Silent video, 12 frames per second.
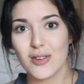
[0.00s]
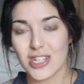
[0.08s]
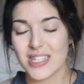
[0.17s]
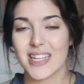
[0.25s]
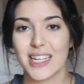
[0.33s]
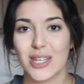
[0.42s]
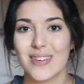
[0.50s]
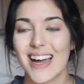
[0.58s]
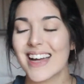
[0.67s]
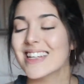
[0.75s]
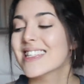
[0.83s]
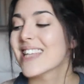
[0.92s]
just like you
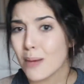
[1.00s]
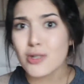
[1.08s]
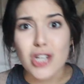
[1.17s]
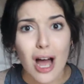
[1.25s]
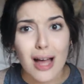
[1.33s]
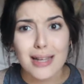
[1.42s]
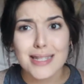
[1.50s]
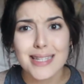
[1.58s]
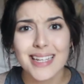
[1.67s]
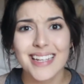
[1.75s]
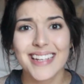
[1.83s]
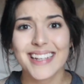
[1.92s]
guys. I'm shocked.